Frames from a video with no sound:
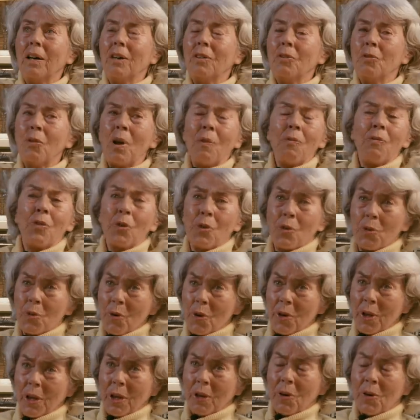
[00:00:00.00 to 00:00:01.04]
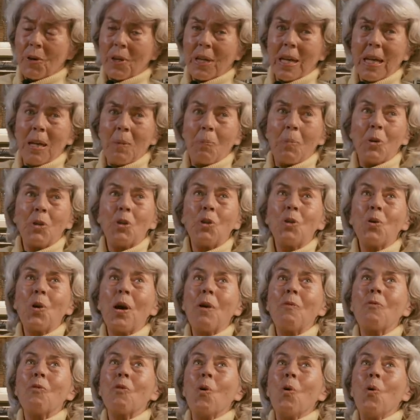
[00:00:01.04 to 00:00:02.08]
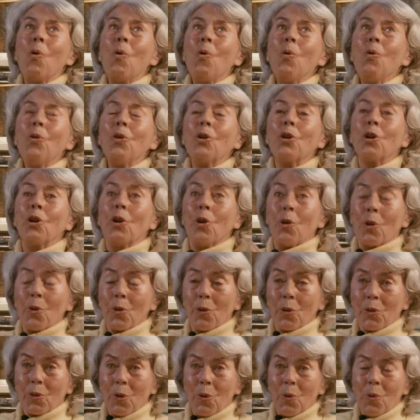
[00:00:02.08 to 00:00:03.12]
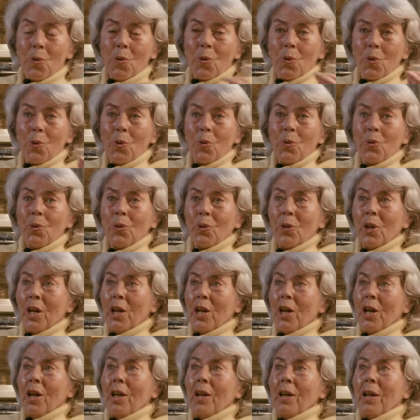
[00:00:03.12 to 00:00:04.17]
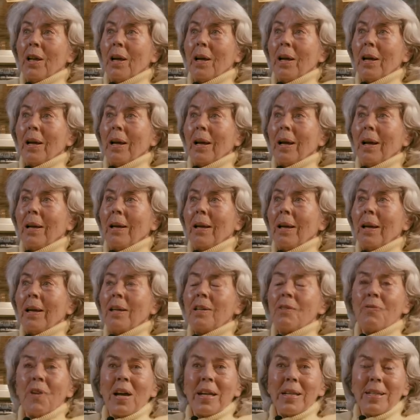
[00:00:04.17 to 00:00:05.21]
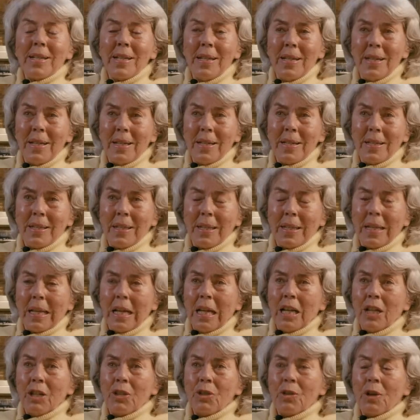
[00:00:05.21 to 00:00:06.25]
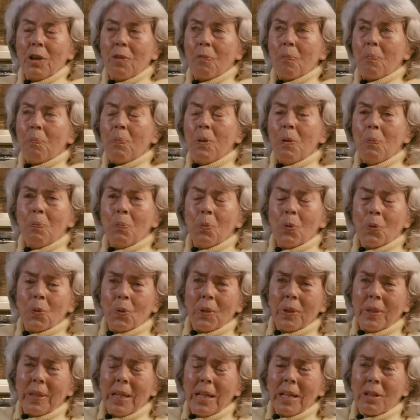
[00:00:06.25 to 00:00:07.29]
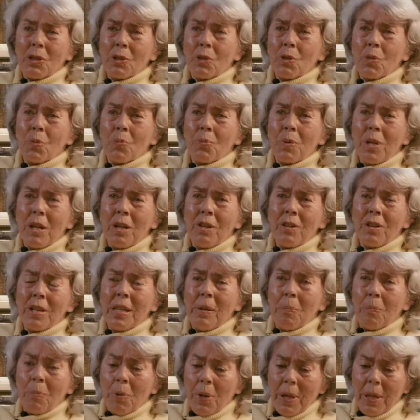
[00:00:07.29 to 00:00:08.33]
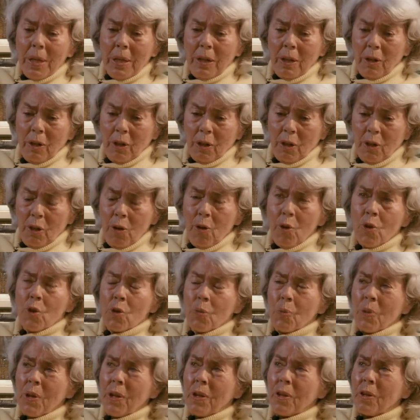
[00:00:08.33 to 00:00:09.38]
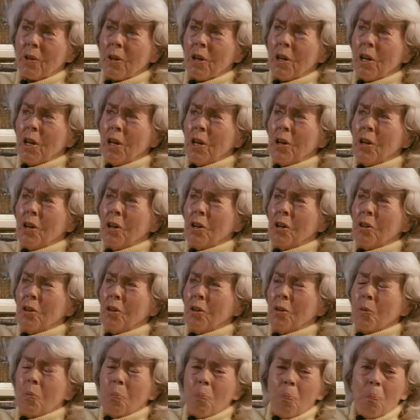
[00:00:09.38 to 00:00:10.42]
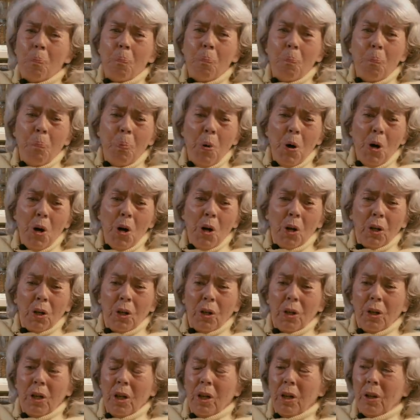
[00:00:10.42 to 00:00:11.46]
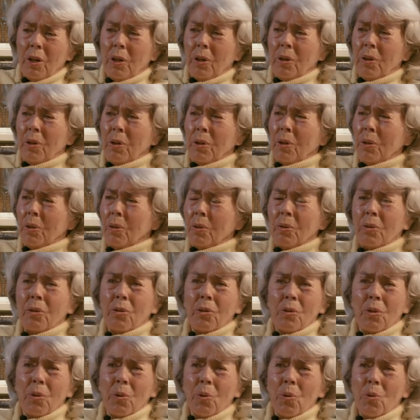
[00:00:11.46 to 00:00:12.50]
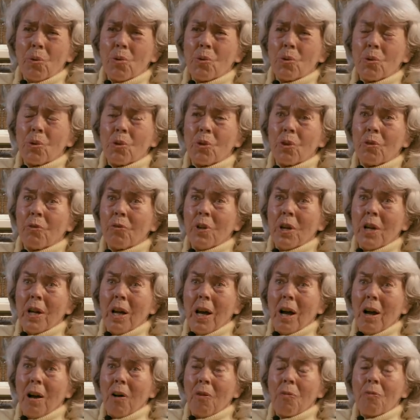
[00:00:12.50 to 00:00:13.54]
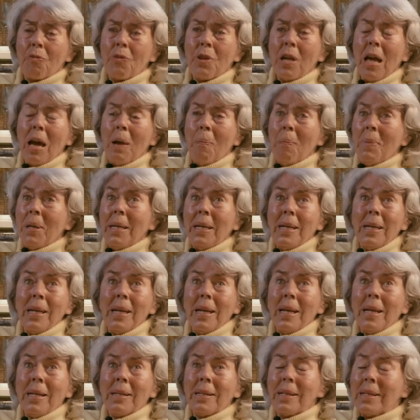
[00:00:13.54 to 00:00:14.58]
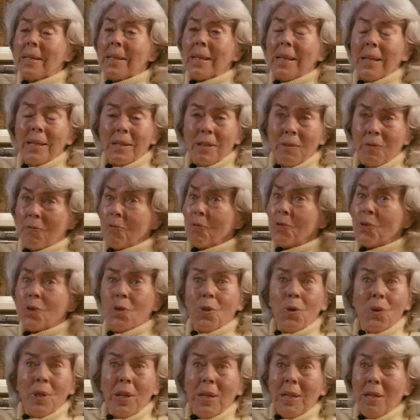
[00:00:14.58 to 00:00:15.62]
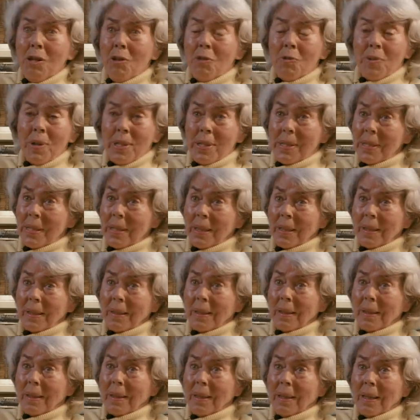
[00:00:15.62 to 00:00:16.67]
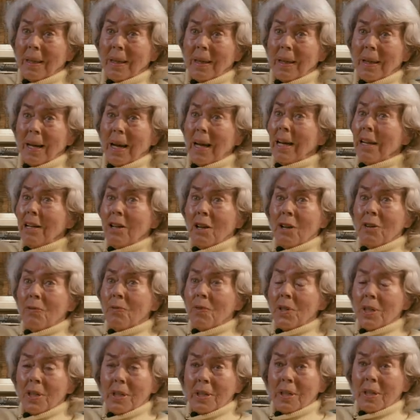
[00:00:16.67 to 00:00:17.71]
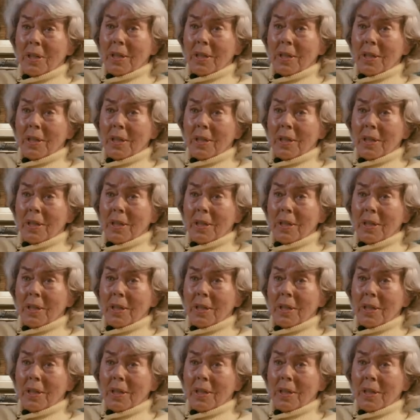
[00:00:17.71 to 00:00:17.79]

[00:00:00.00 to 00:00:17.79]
you have the drawing, okay, but you have all the clothes, all, all the, it's fascinating. You have people, they are so brilliant, they bring clothes with a, a, a pearl, a, a, all sorts of, of things. I mean, it's, it's so interesting. I loved it.